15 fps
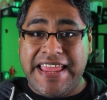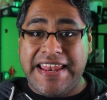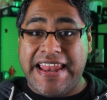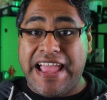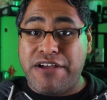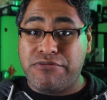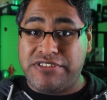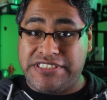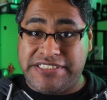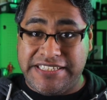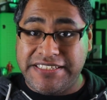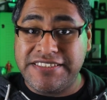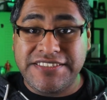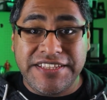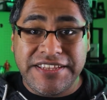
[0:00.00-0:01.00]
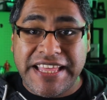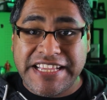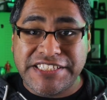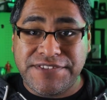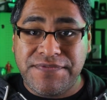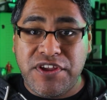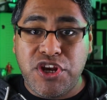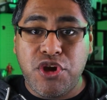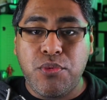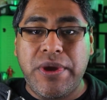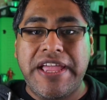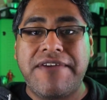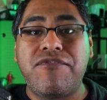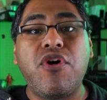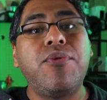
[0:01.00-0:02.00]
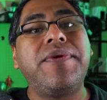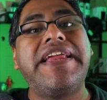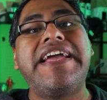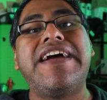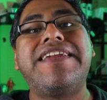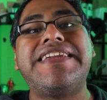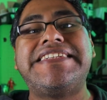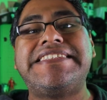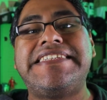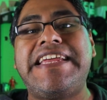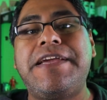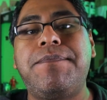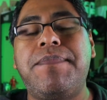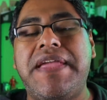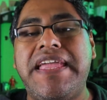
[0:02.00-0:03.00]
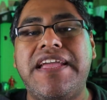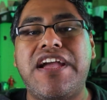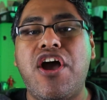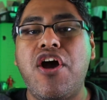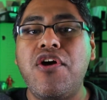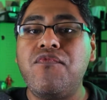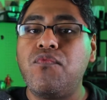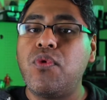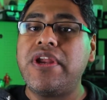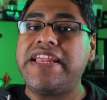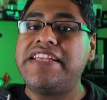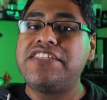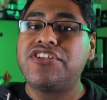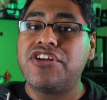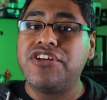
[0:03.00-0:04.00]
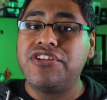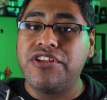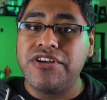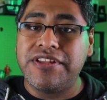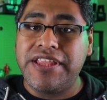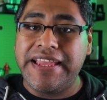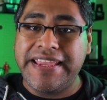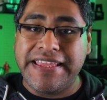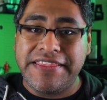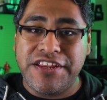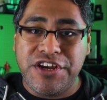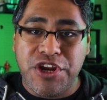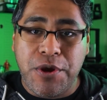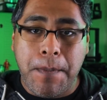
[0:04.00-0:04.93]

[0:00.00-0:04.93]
Now, since the last video, we have already gotten a sneak peek of what he's going to look like in the new